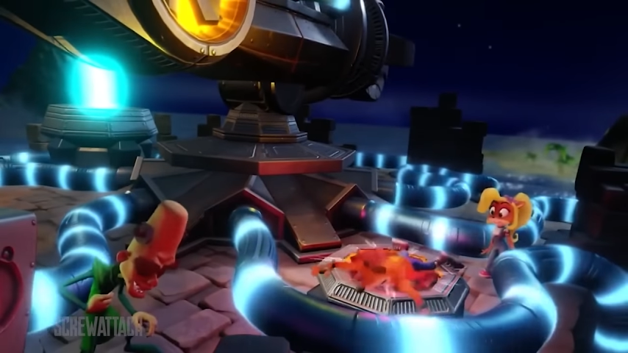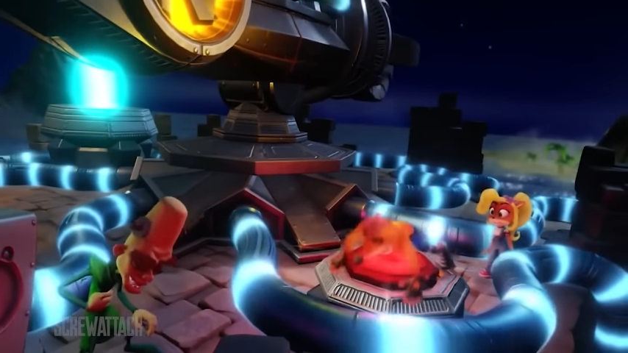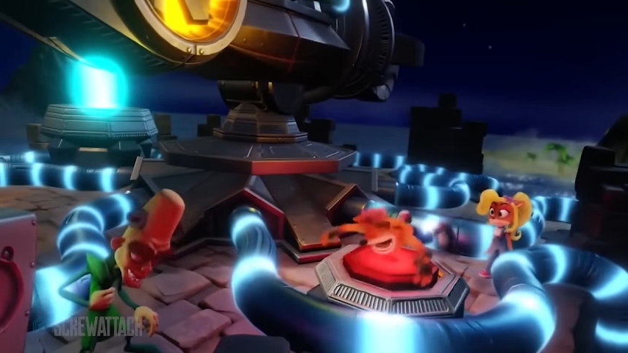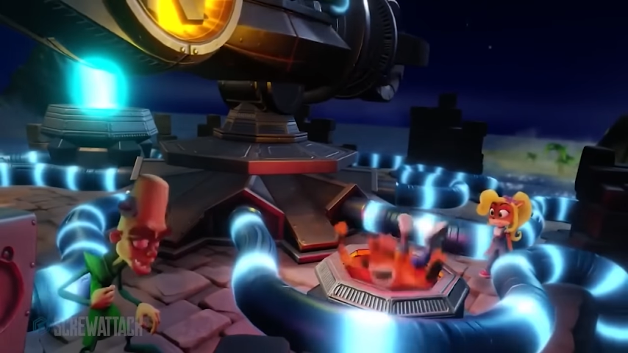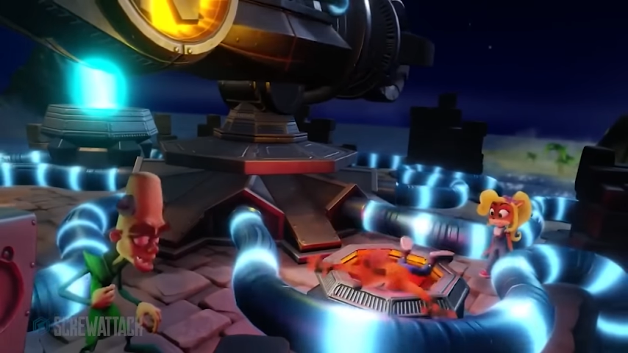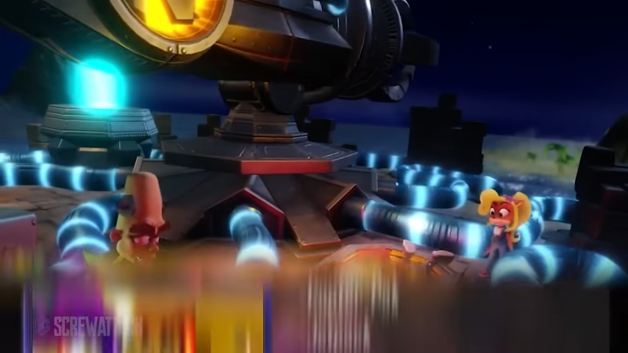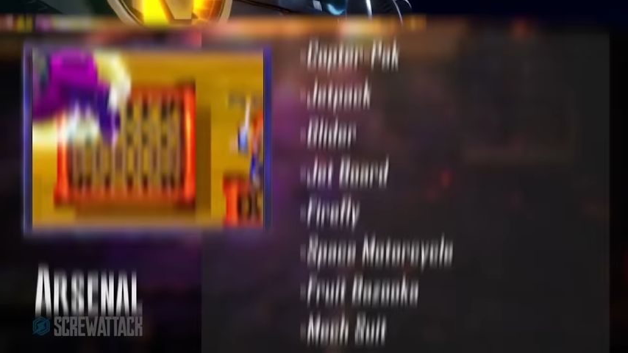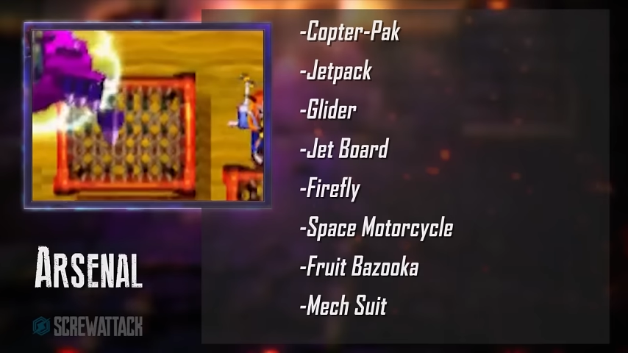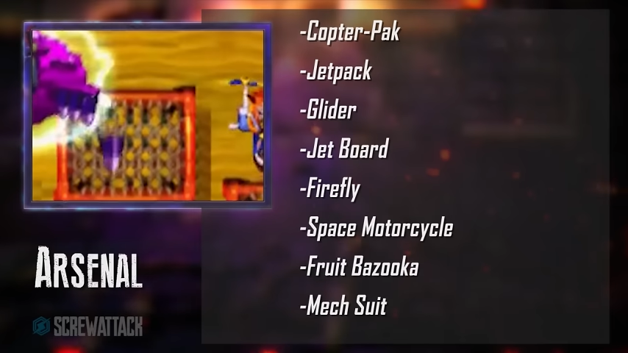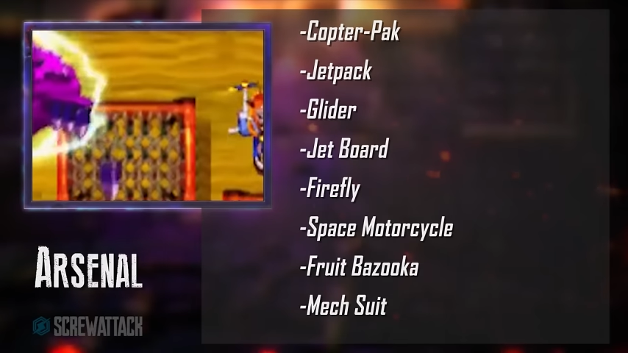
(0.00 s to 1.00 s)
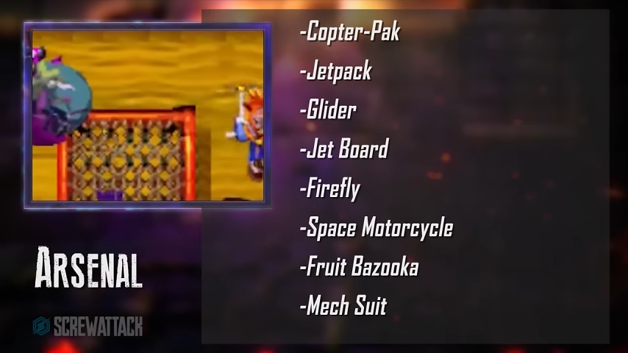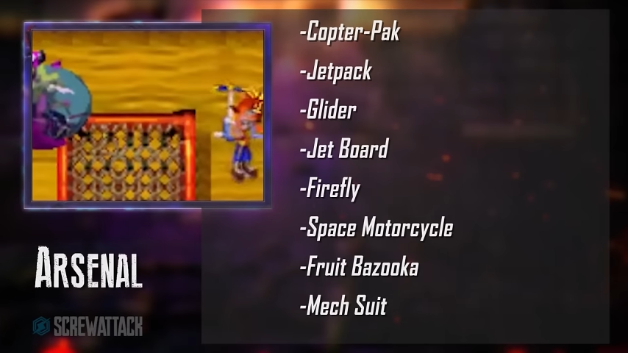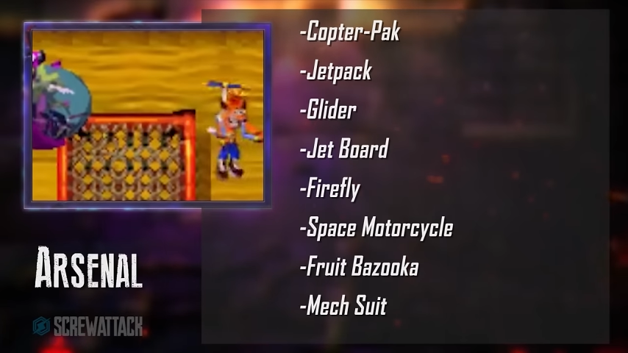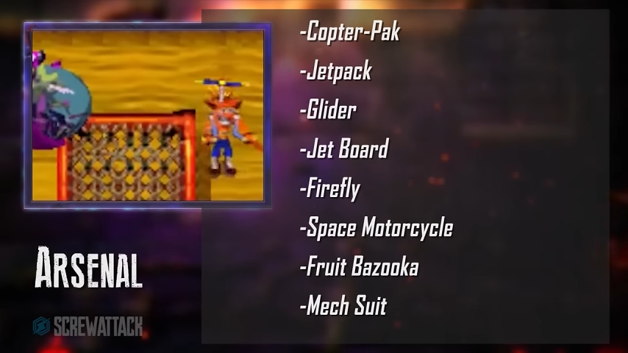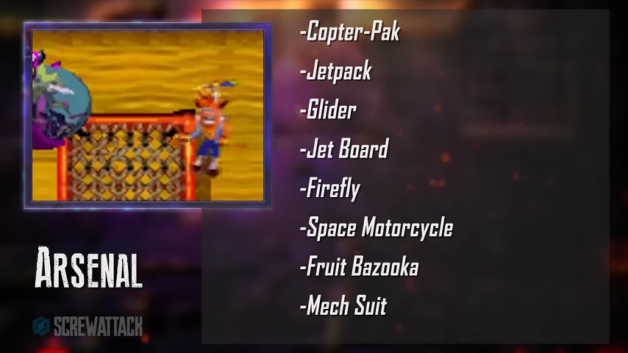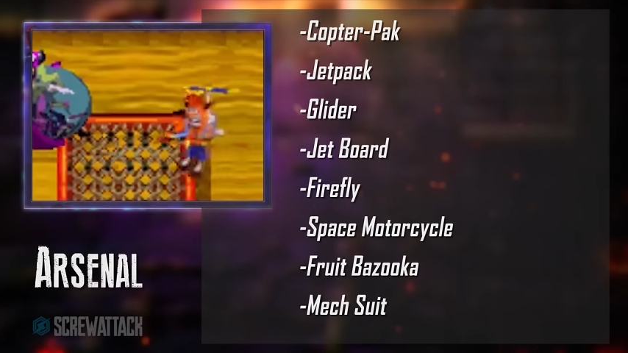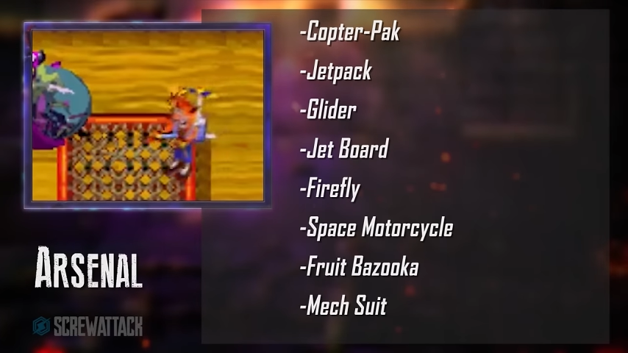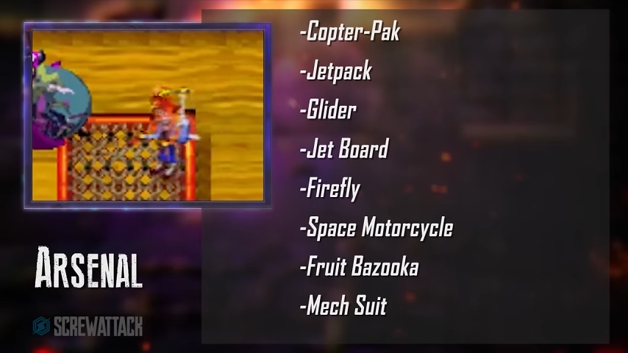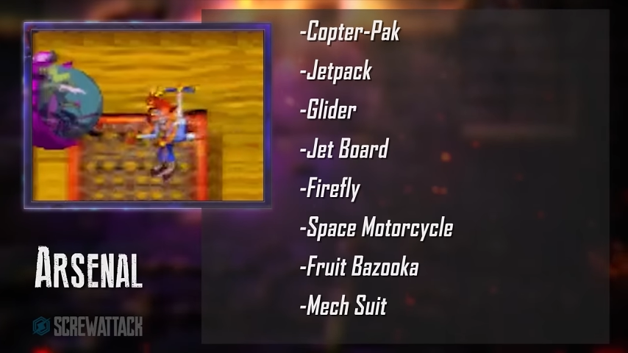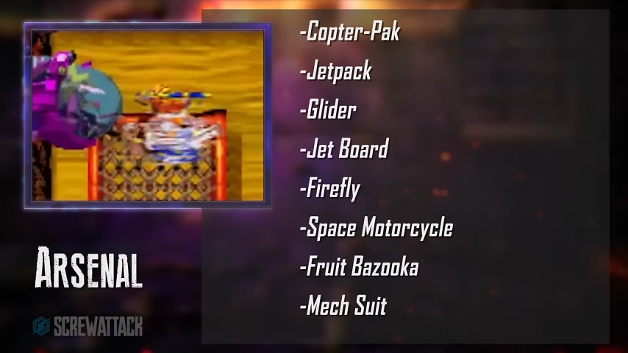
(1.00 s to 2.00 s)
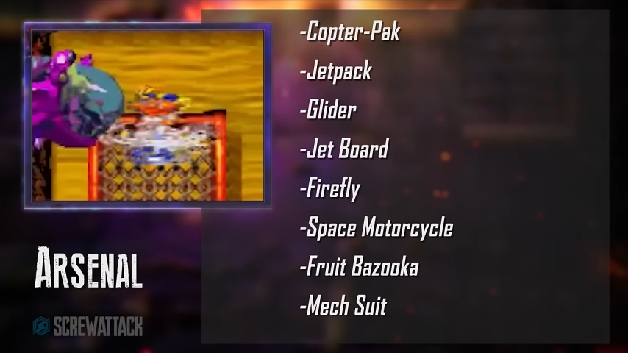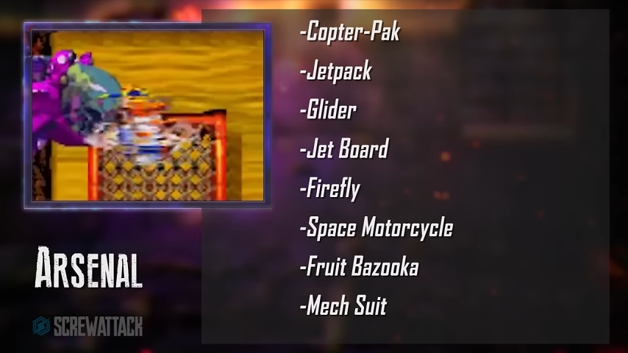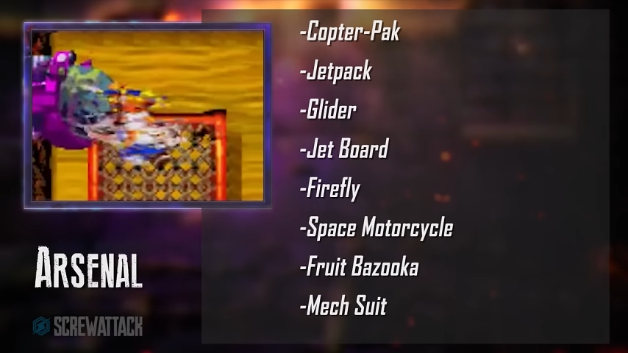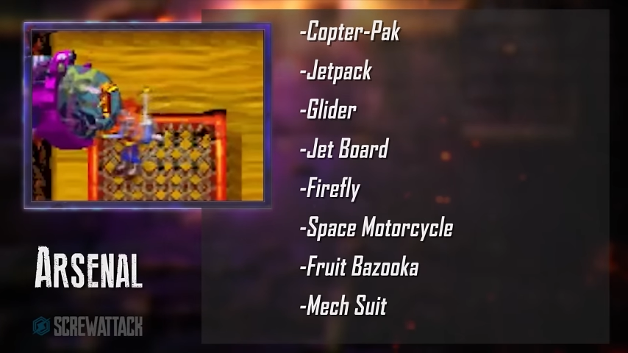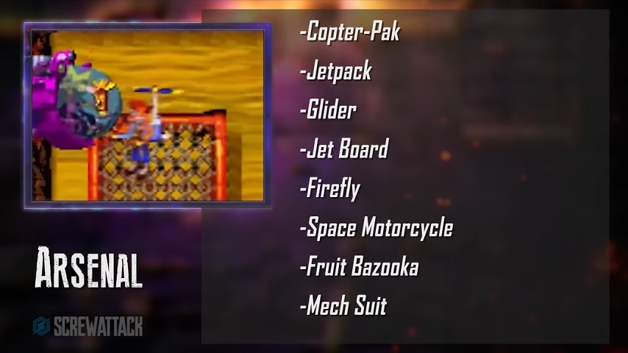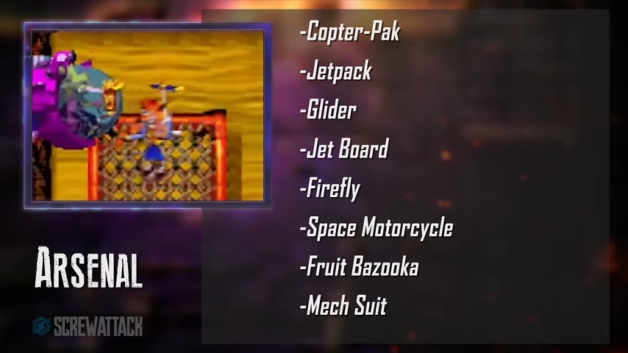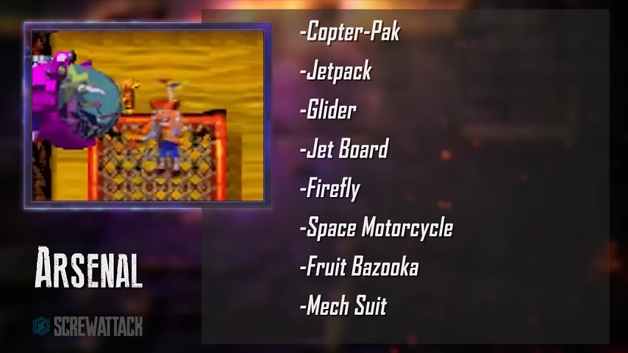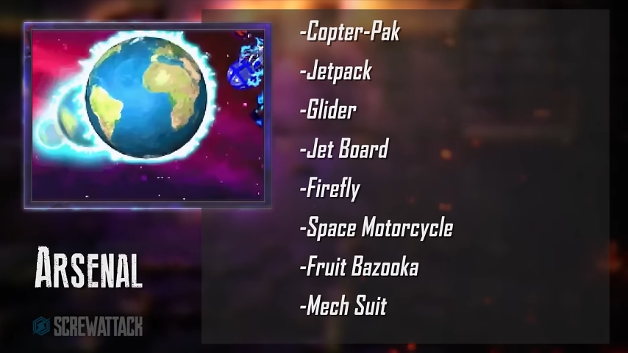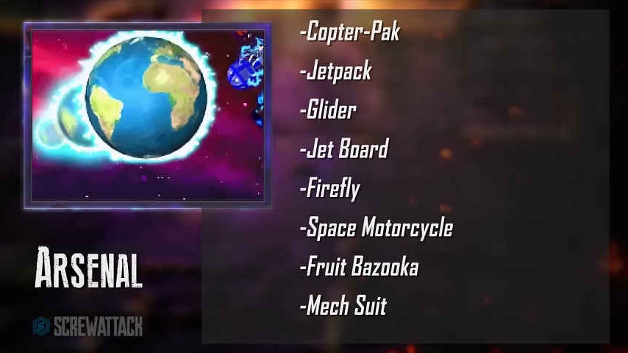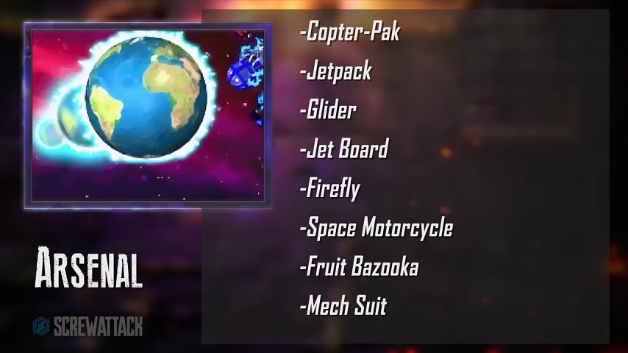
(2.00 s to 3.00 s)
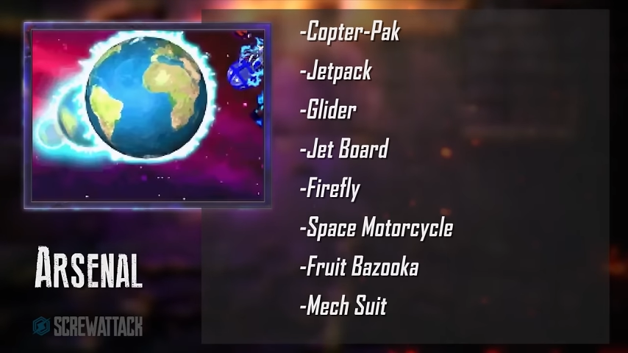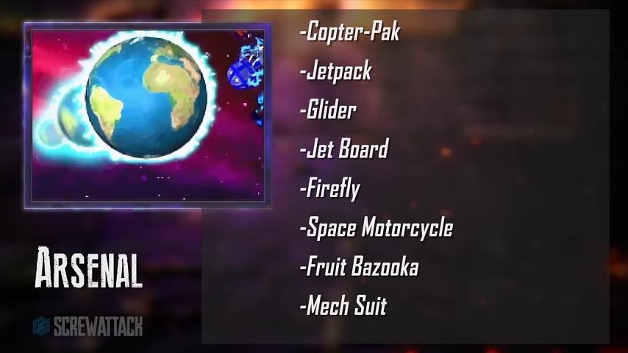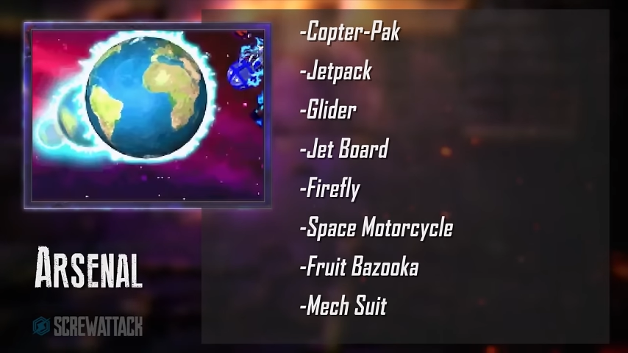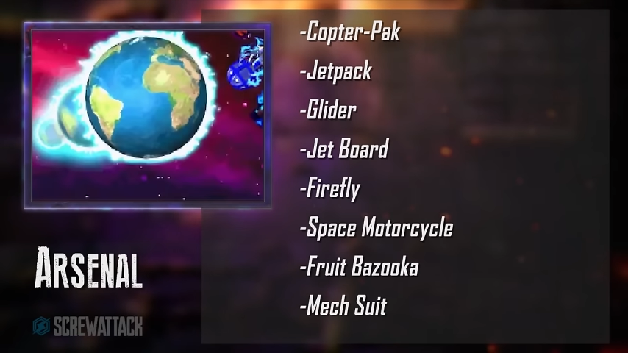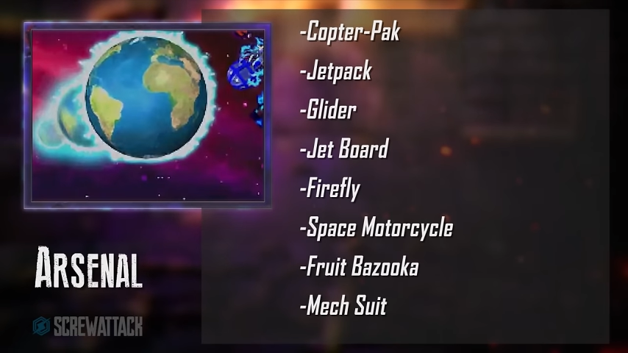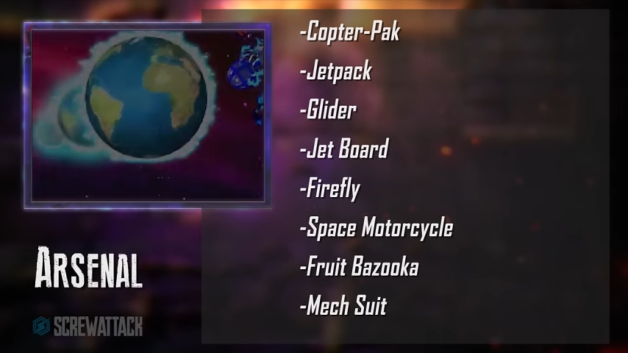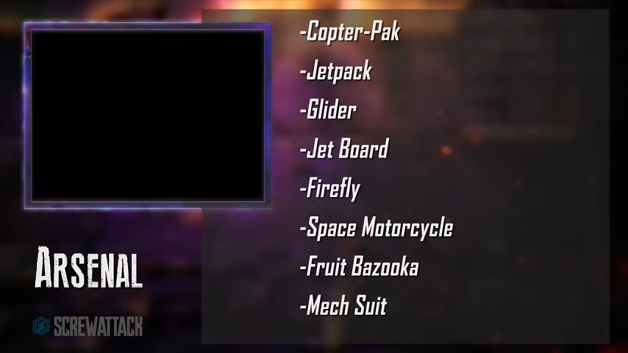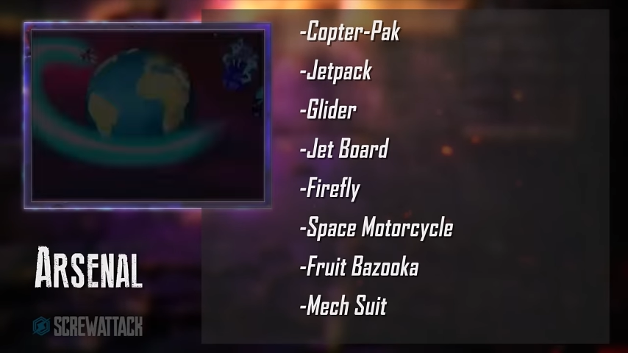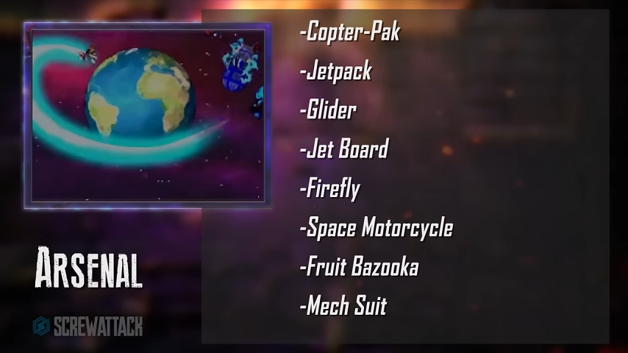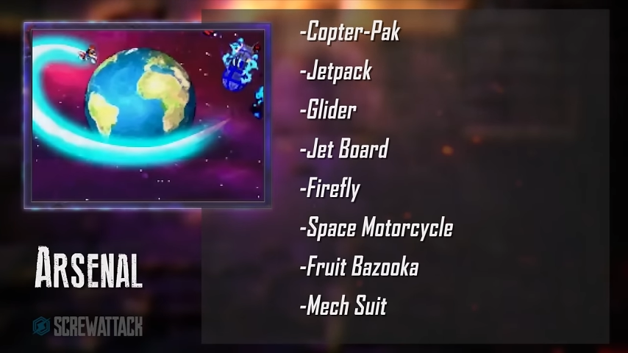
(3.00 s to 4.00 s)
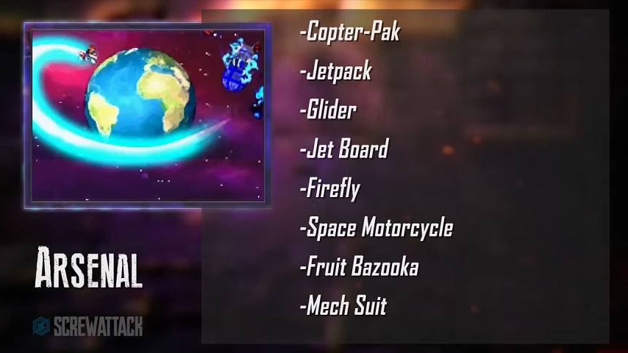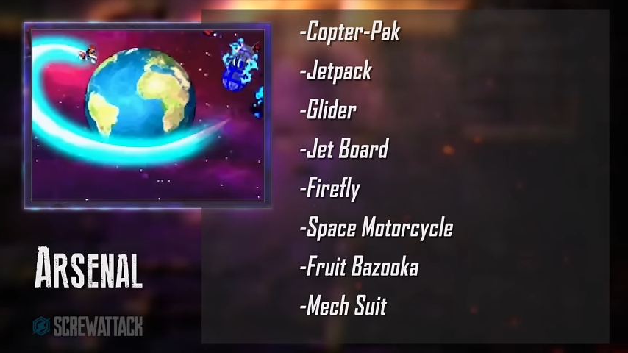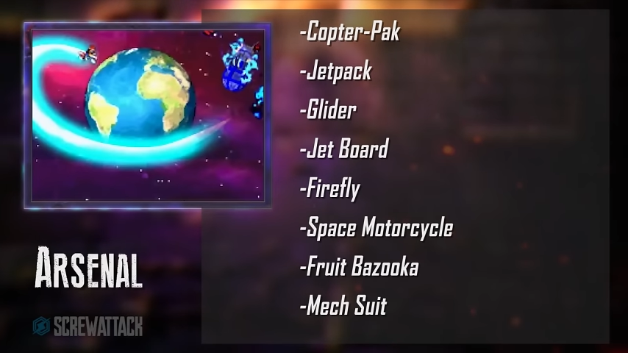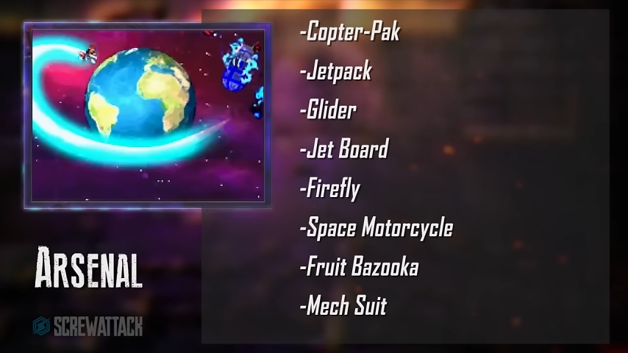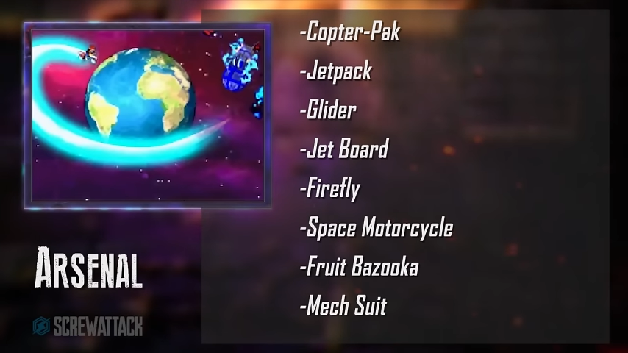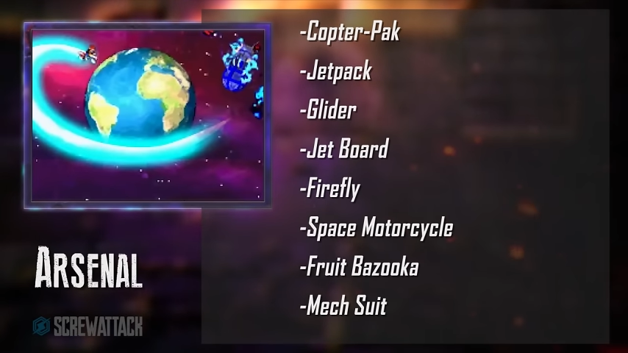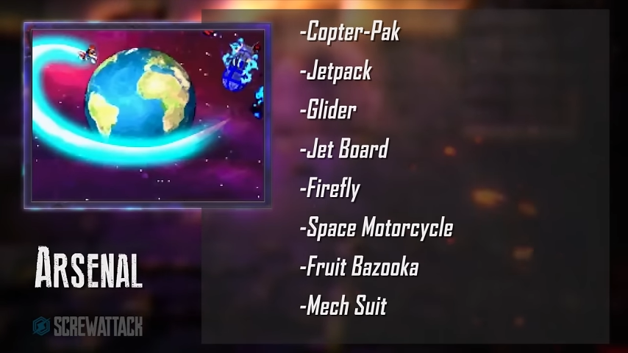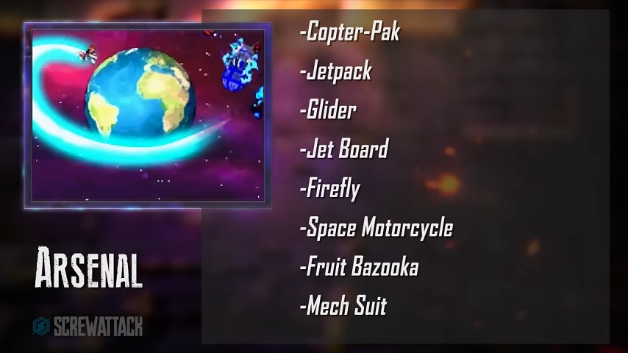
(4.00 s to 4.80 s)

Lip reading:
Nobody's mouth can be seen.